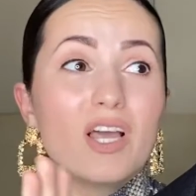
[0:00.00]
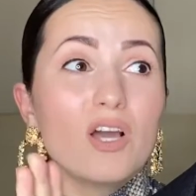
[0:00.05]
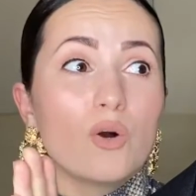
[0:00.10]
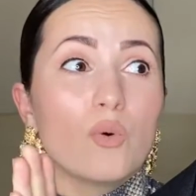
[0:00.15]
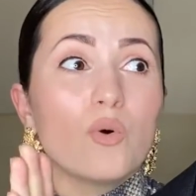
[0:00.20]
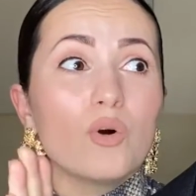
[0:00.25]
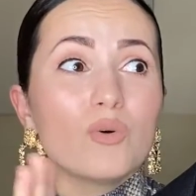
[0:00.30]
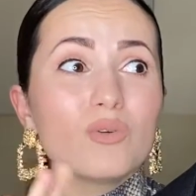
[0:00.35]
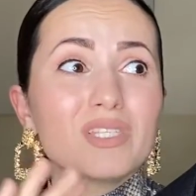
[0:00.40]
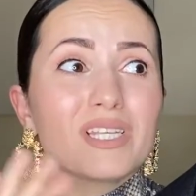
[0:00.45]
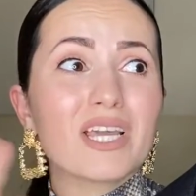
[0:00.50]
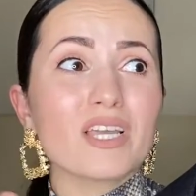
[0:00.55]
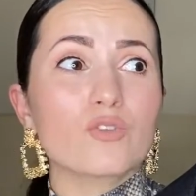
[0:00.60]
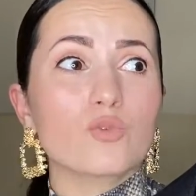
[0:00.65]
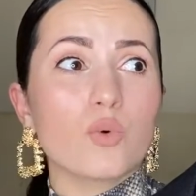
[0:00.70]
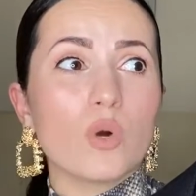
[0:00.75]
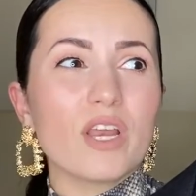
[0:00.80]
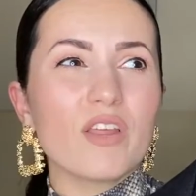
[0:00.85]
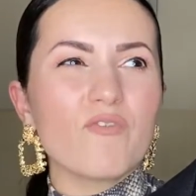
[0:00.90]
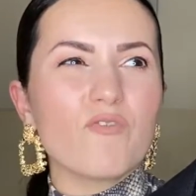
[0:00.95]
Well, it was like
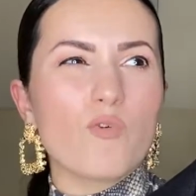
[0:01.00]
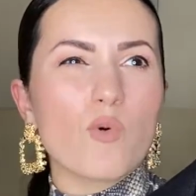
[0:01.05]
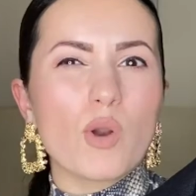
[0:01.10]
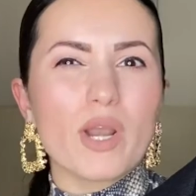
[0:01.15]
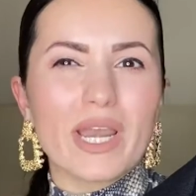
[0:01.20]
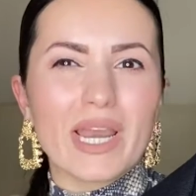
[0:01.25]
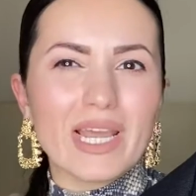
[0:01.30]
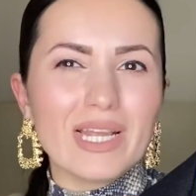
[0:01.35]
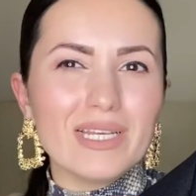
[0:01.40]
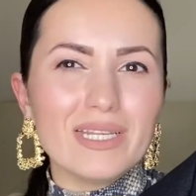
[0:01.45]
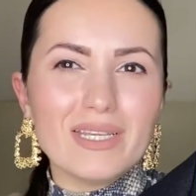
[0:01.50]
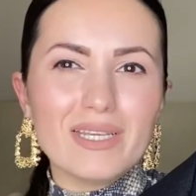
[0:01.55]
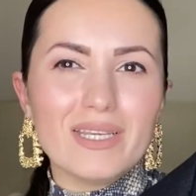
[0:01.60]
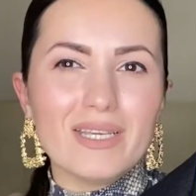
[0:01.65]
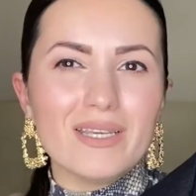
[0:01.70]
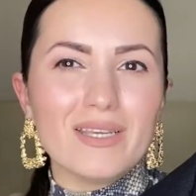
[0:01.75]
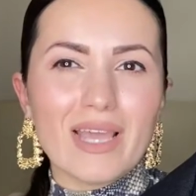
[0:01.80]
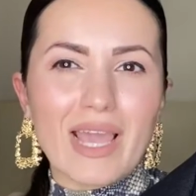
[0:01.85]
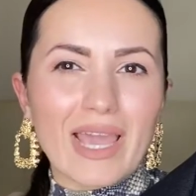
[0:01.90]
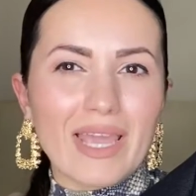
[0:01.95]

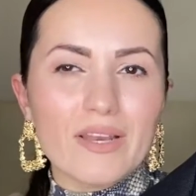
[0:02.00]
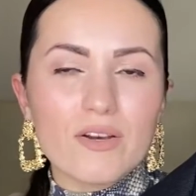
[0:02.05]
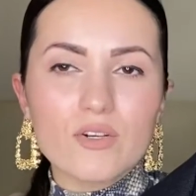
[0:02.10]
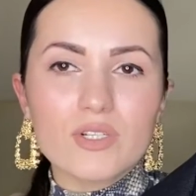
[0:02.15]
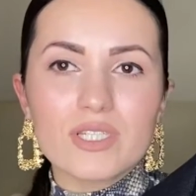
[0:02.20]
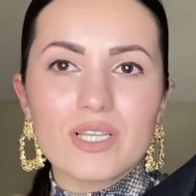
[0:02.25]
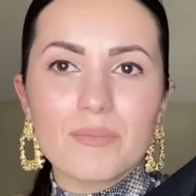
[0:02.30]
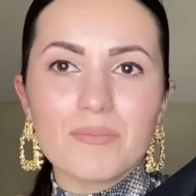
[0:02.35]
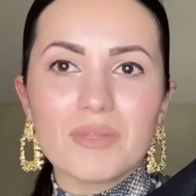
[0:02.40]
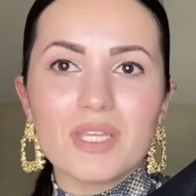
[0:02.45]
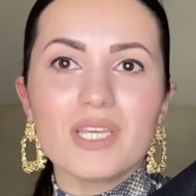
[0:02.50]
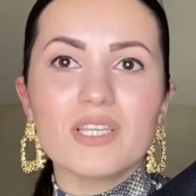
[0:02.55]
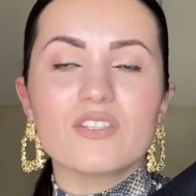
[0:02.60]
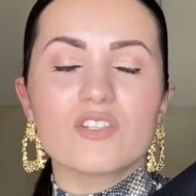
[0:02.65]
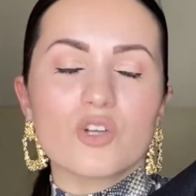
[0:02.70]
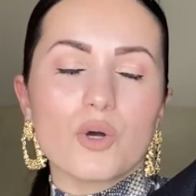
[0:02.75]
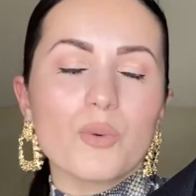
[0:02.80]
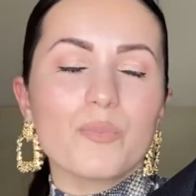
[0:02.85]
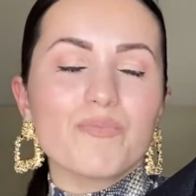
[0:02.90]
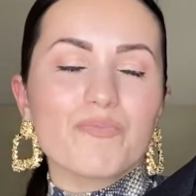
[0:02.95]
$24.98 or something,
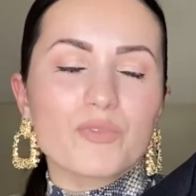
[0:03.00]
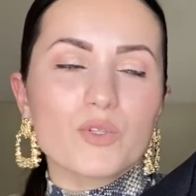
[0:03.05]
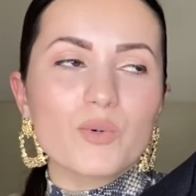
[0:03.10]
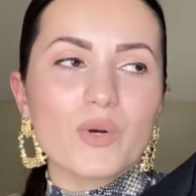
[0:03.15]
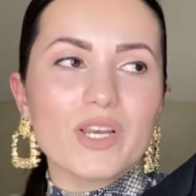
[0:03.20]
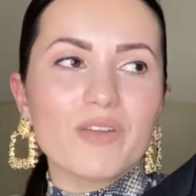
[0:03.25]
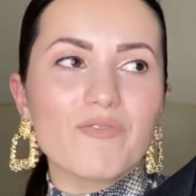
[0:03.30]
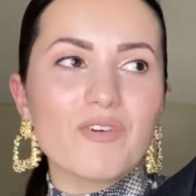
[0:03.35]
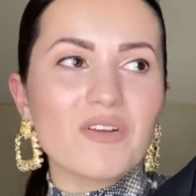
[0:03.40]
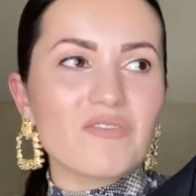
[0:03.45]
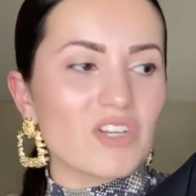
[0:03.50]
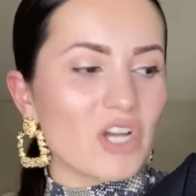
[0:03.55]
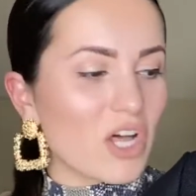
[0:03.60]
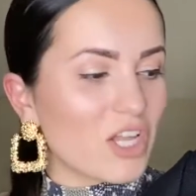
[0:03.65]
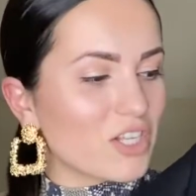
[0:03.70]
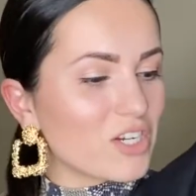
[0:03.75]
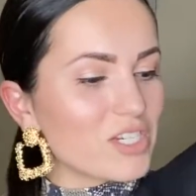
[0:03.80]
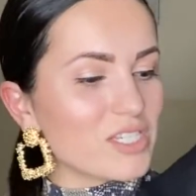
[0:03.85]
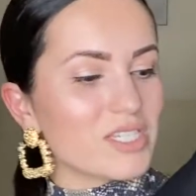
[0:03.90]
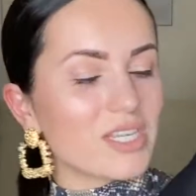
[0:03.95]
so
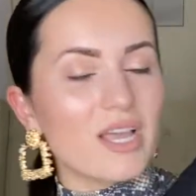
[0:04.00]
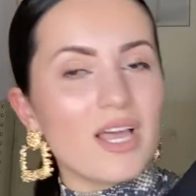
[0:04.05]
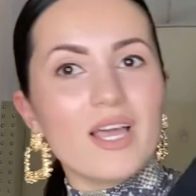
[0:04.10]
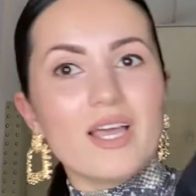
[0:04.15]
$25.